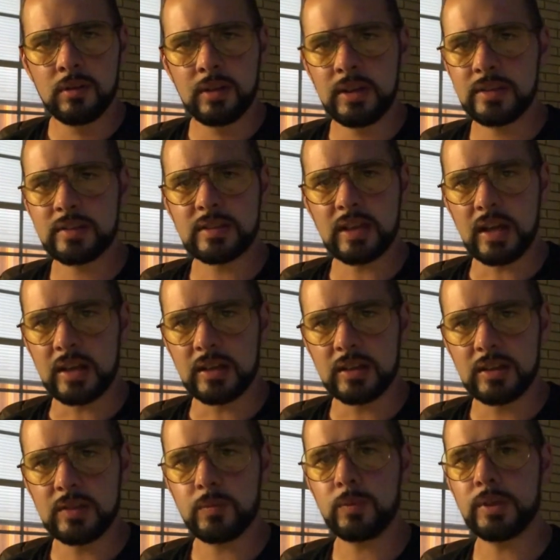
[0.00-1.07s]
It's Sonic.
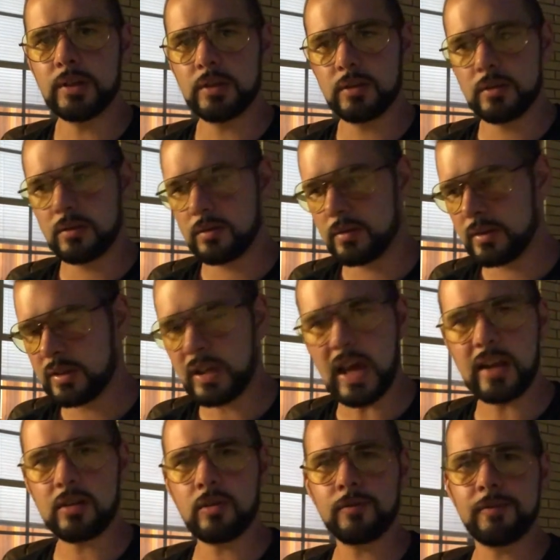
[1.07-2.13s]
It's weird. You
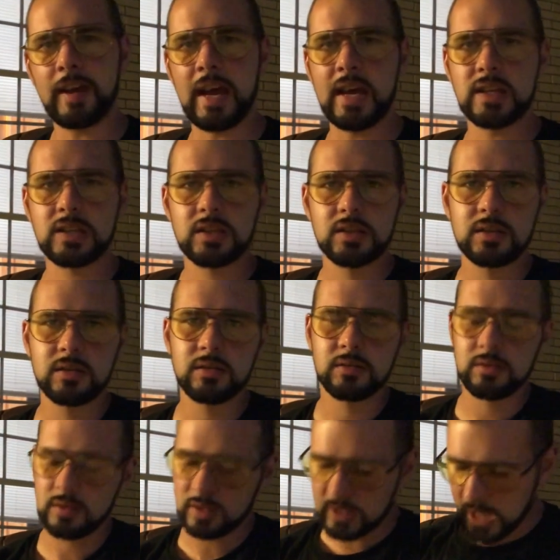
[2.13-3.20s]
gotta go fast.
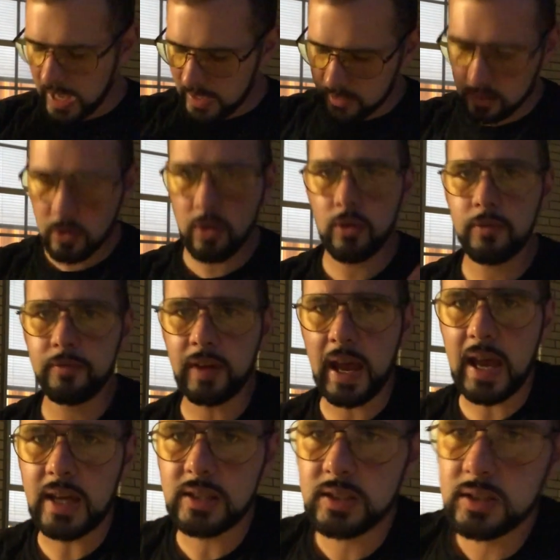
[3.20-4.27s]
Gotta go
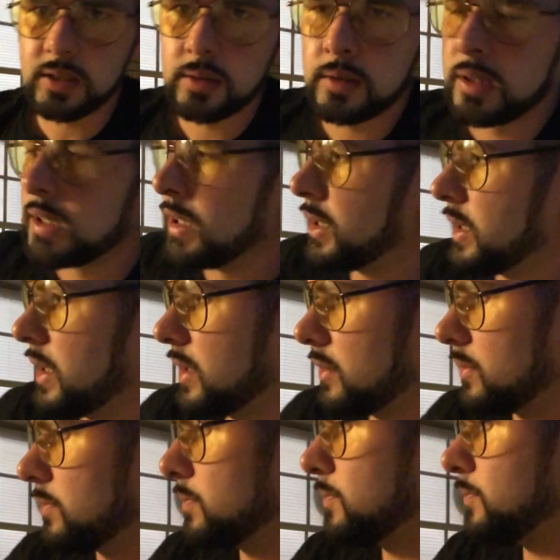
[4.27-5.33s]
fast.
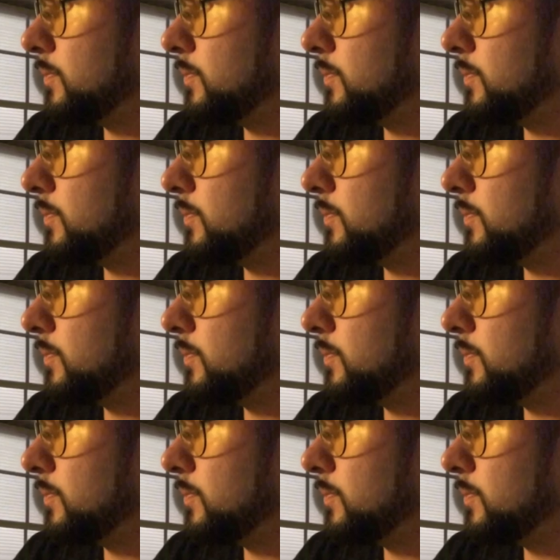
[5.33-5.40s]
Now,